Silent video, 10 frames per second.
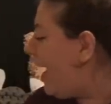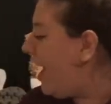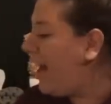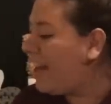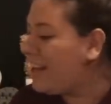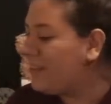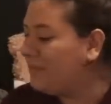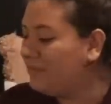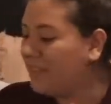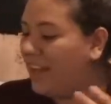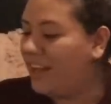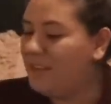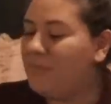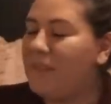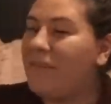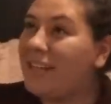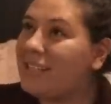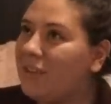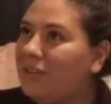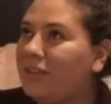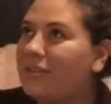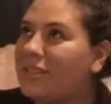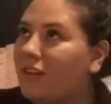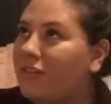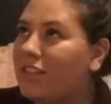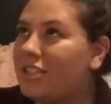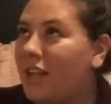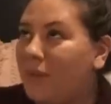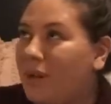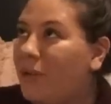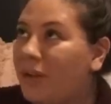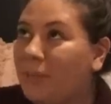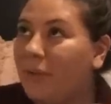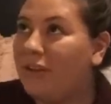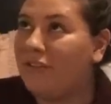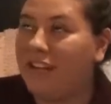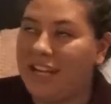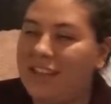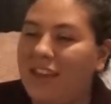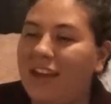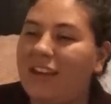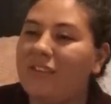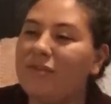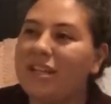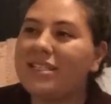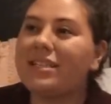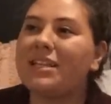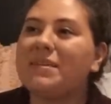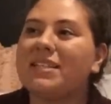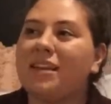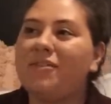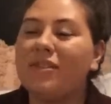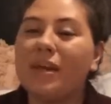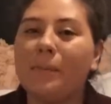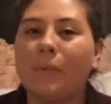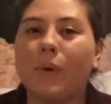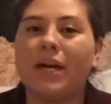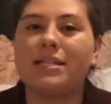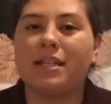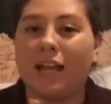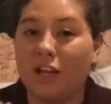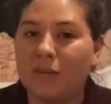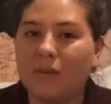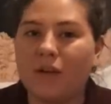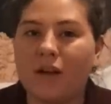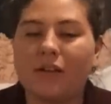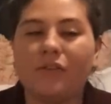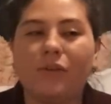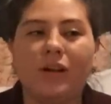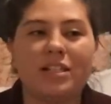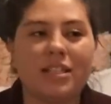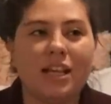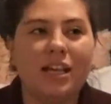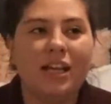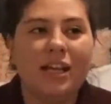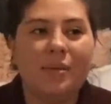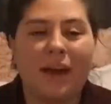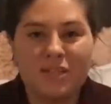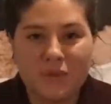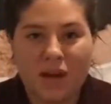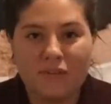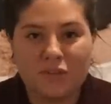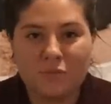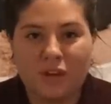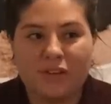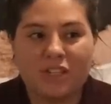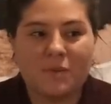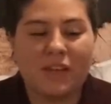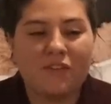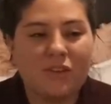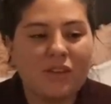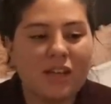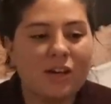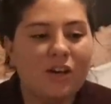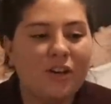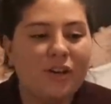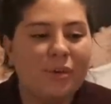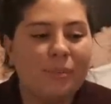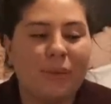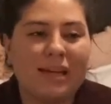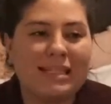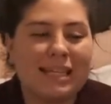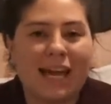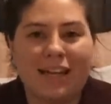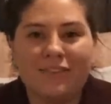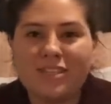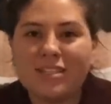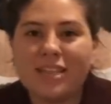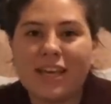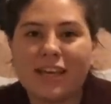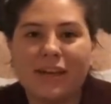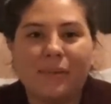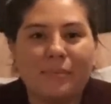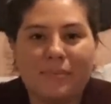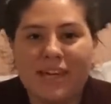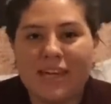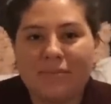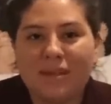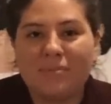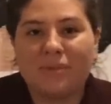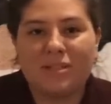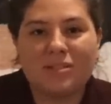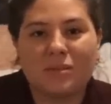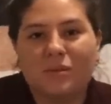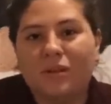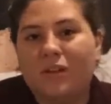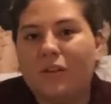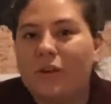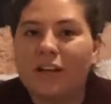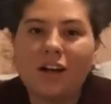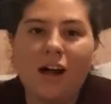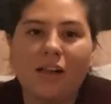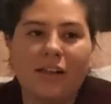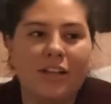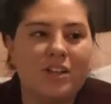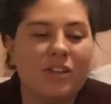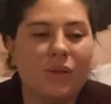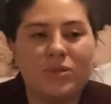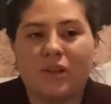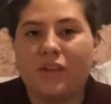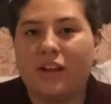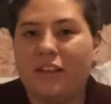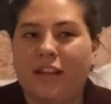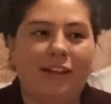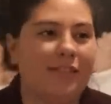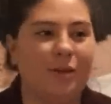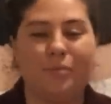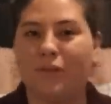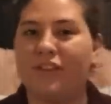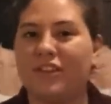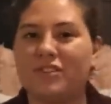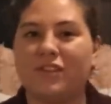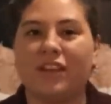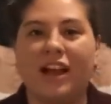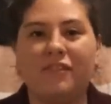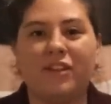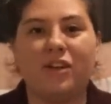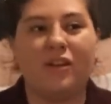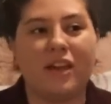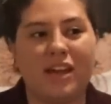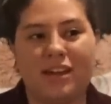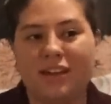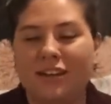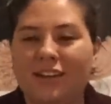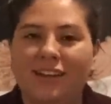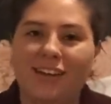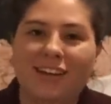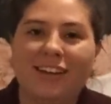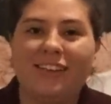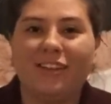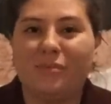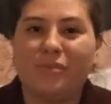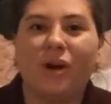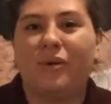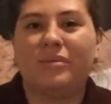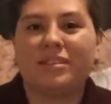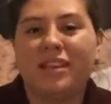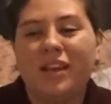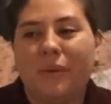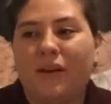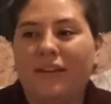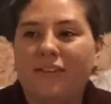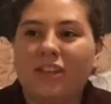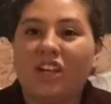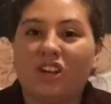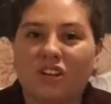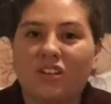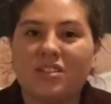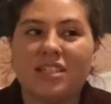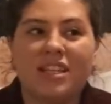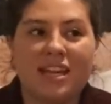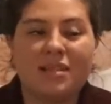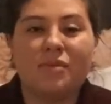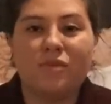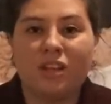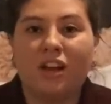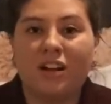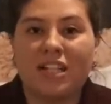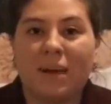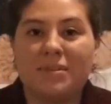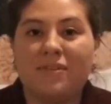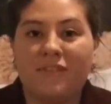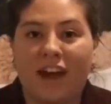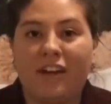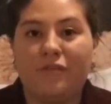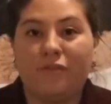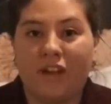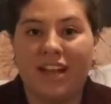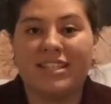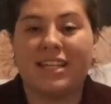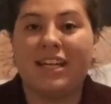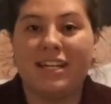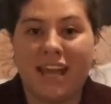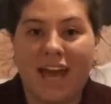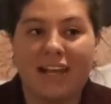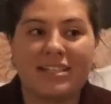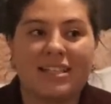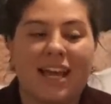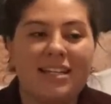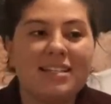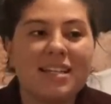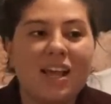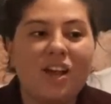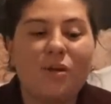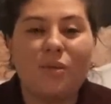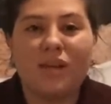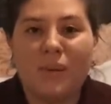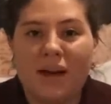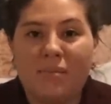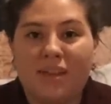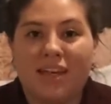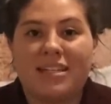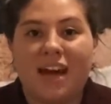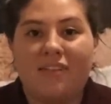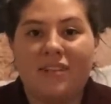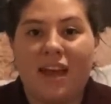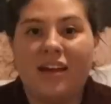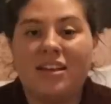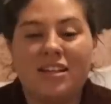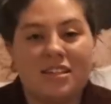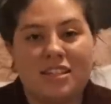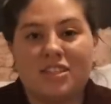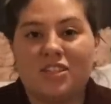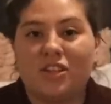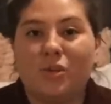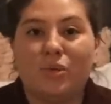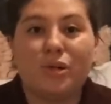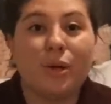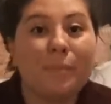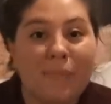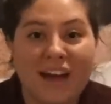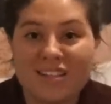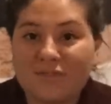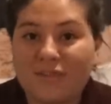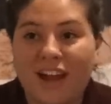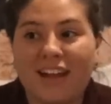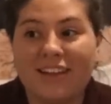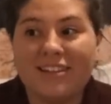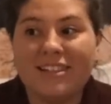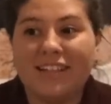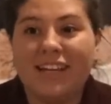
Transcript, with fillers: I and it may sound a little selfish that I wouldn't want a boy for Ethan and the reason is because I feel like boys and I could be wrong of course I do have two brothers but I feel like boys they kind of just like meet people at school or in college and those are like, like their brothers for life you know like they're bros well I feel like girls it takes them a really hard time to find friends and connect and I just really want Amelia to have that sister who's her best friend